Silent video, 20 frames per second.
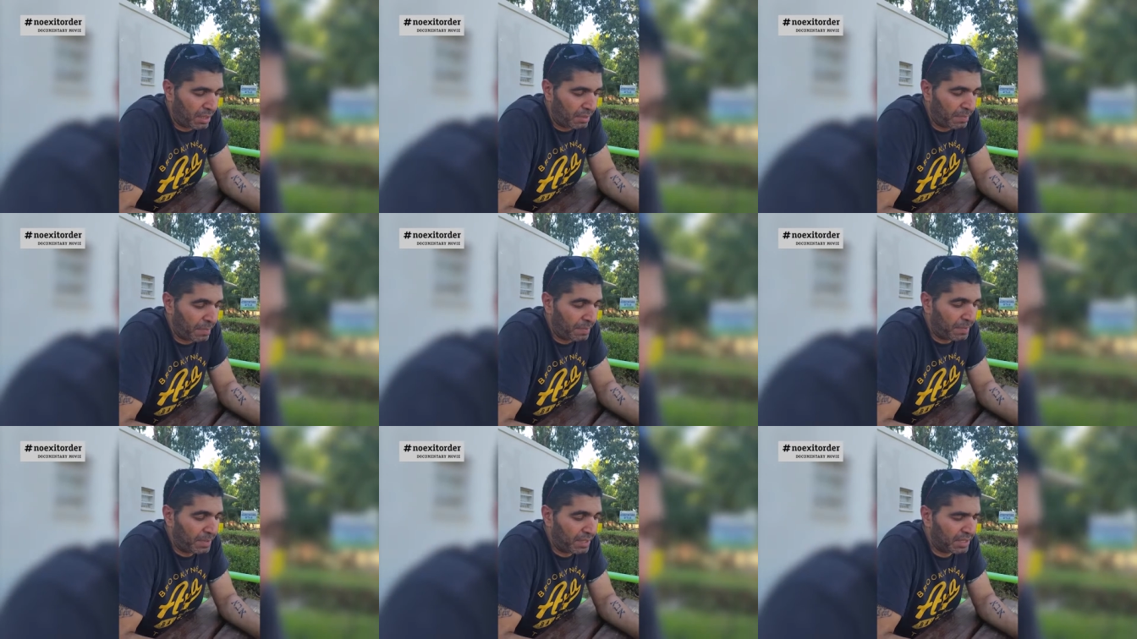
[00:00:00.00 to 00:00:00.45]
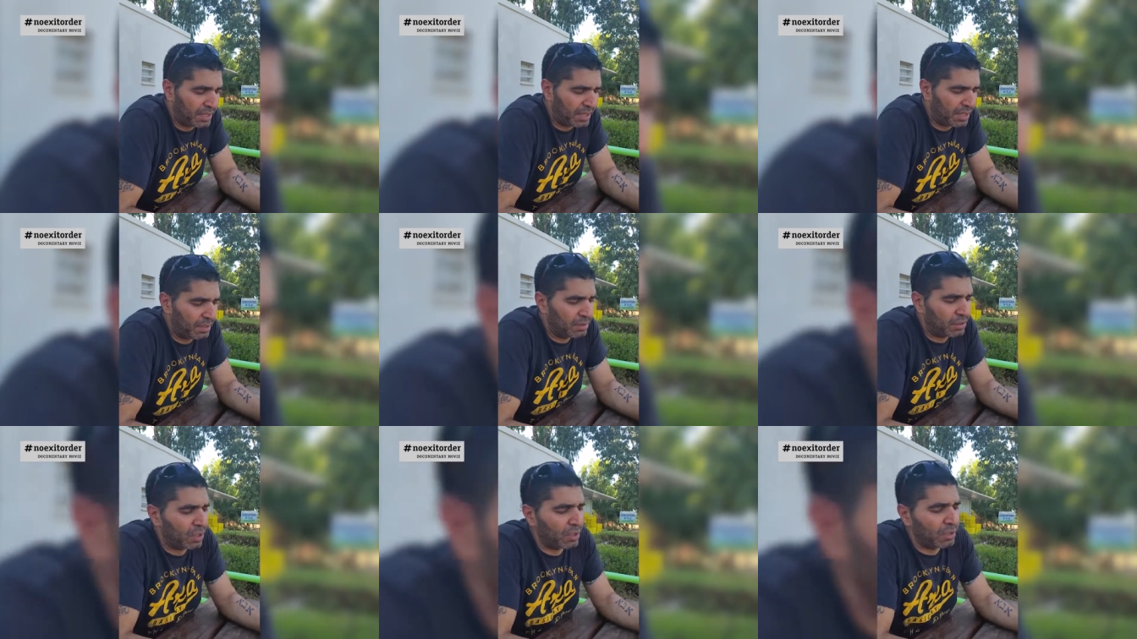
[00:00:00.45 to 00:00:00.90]
people
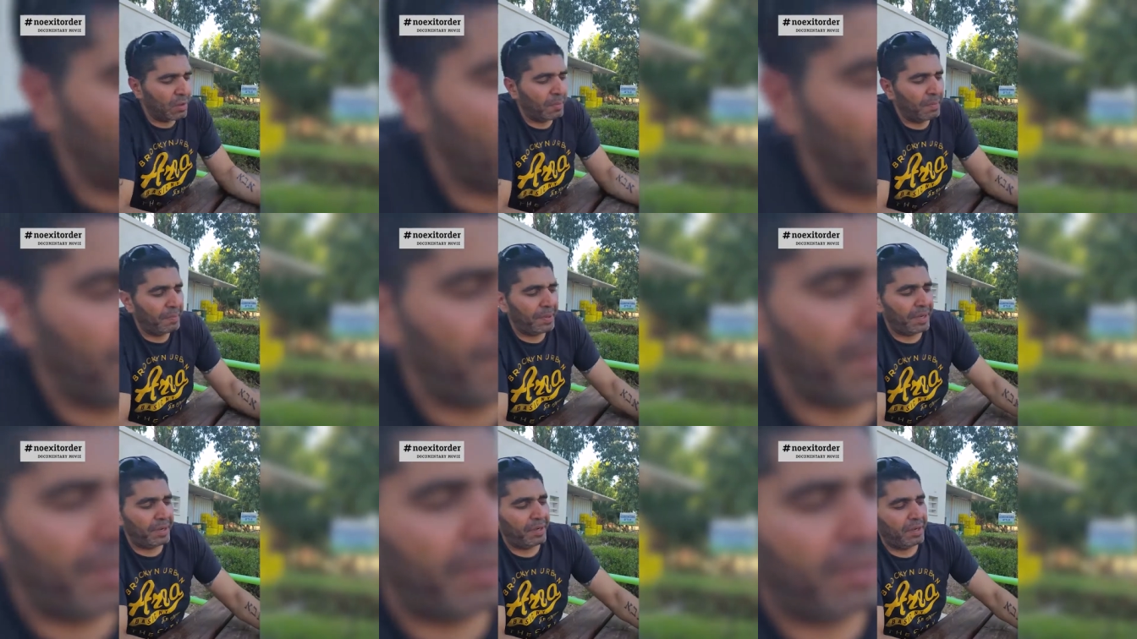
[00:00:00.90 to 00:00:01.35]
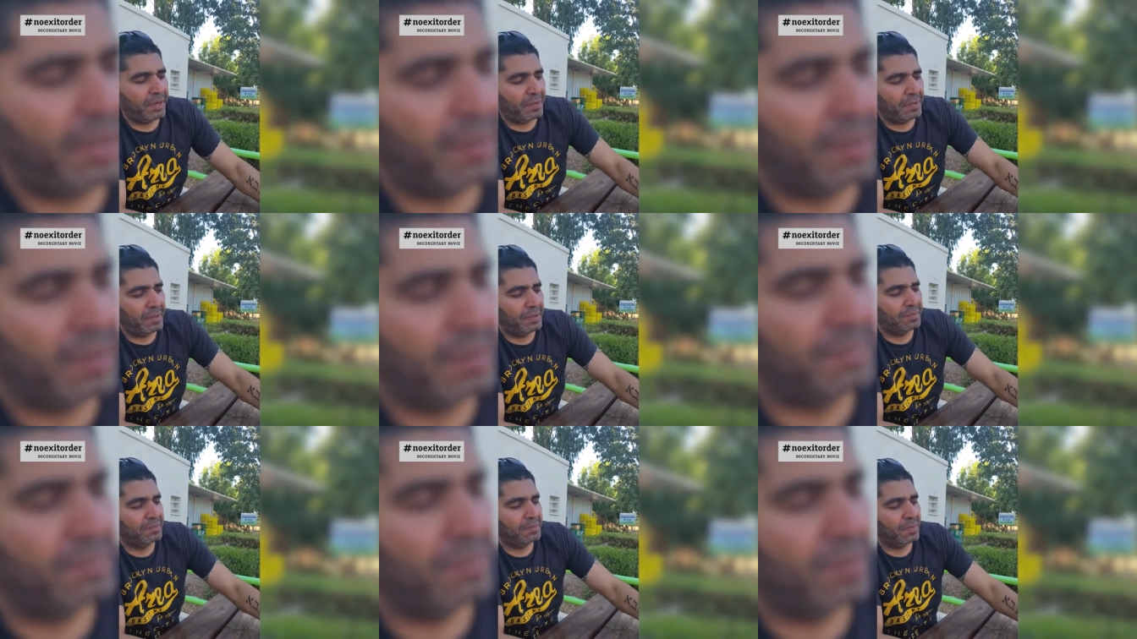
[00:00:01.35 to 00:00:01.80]
say don't compare.
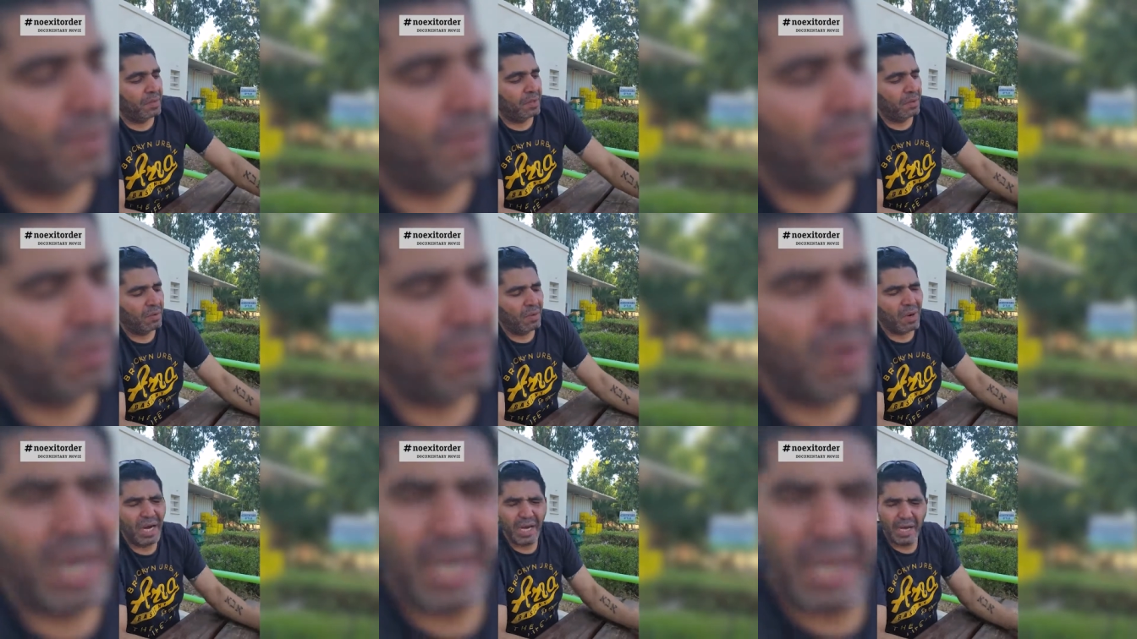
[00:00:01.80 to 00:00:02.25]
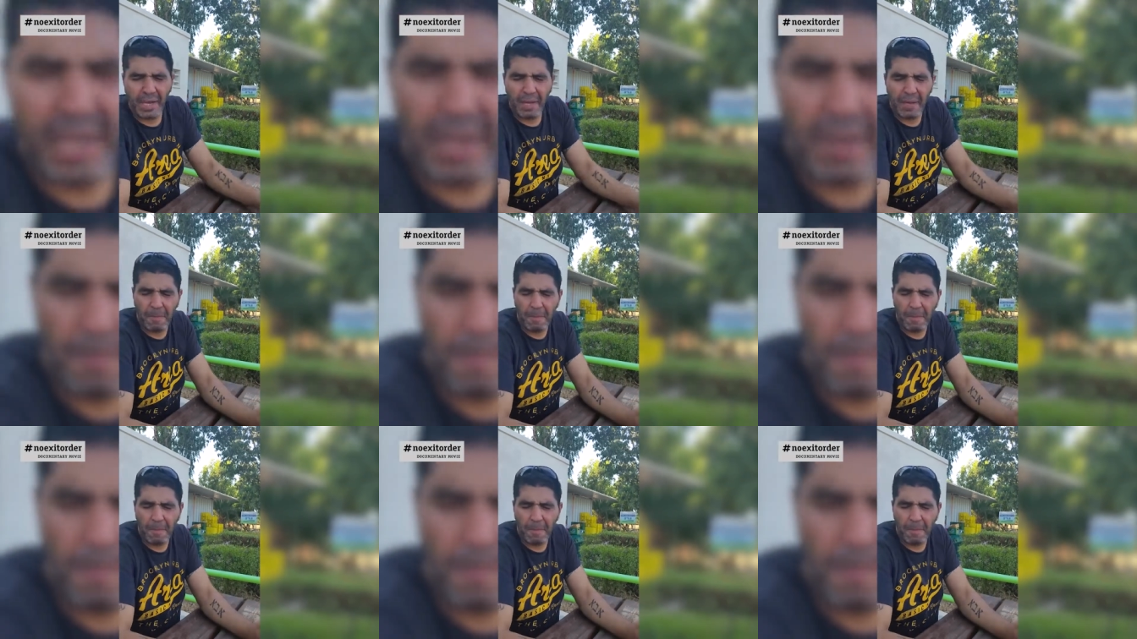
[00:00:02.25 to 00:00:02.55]
Why?